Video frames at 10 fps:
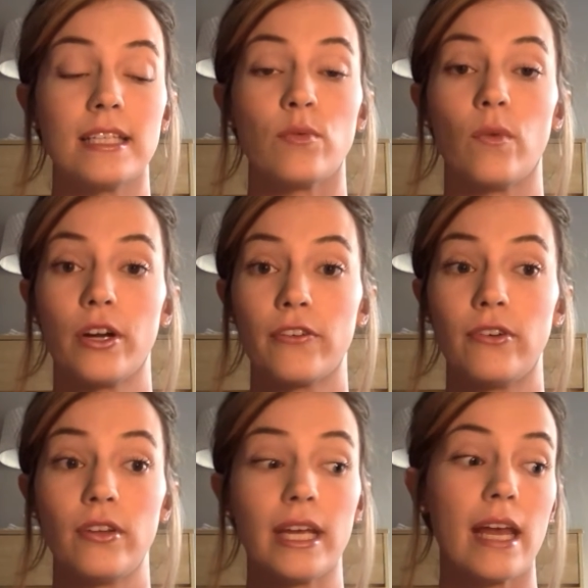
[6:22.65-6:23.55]
It's
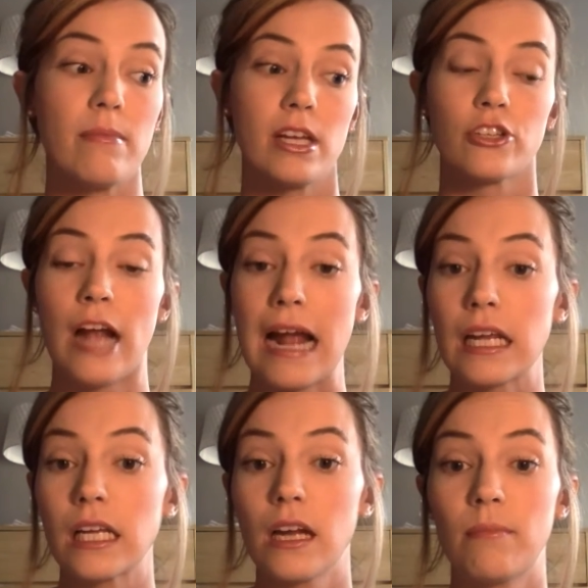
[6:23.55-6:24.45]
wonderful. They gave me a
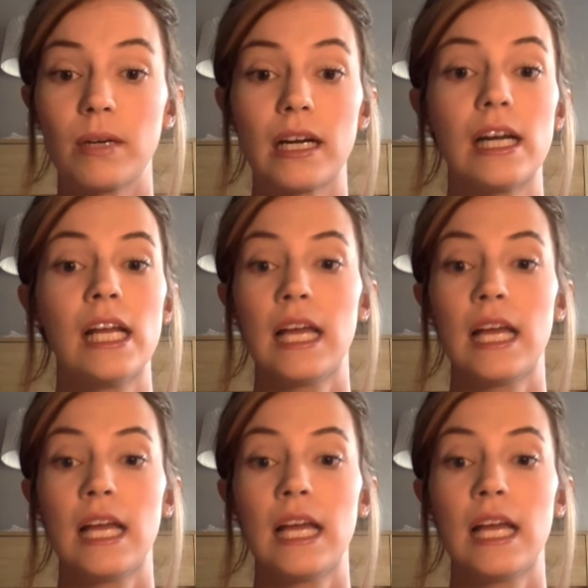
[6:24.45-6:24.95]
tracking number.